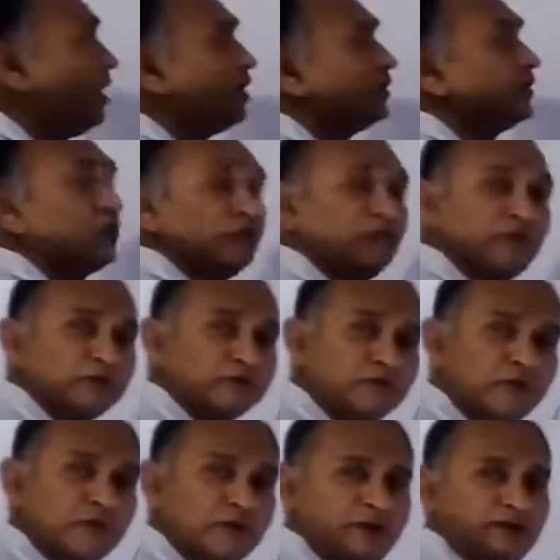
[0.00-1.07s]
Now
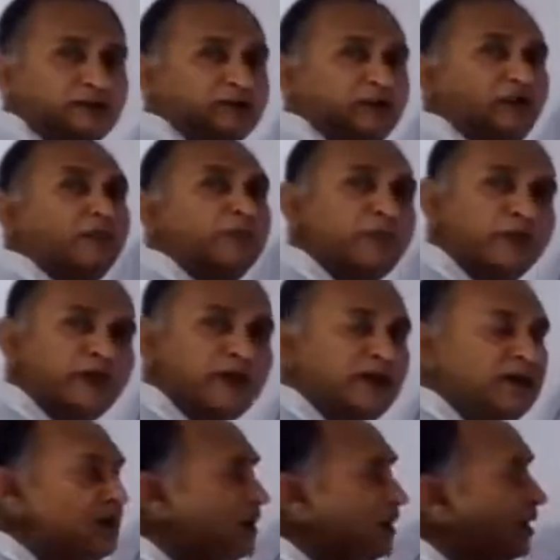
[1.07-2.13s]
phosphorus or
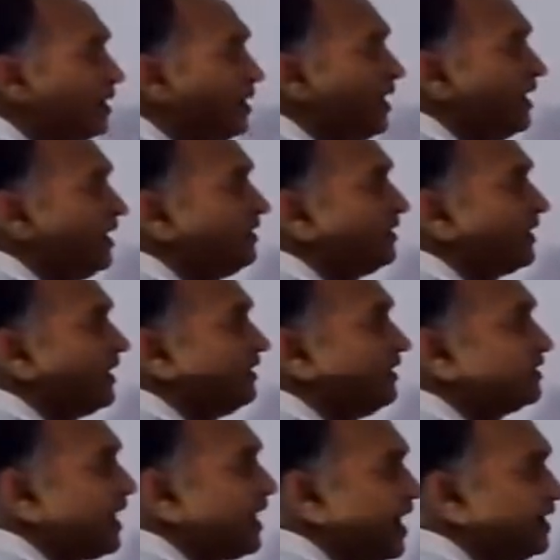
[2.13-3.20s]
P is
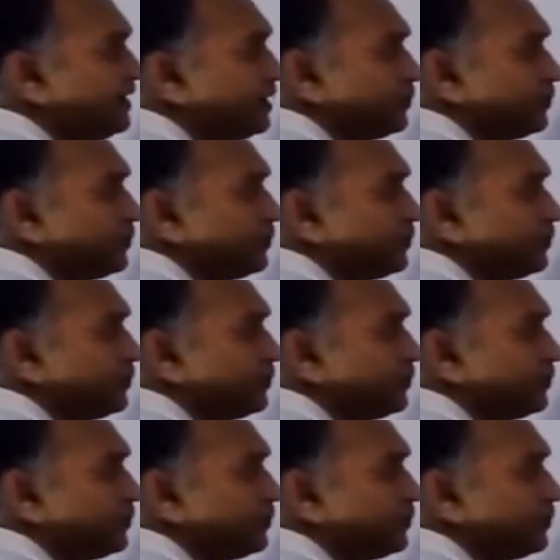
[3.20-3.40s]
inside the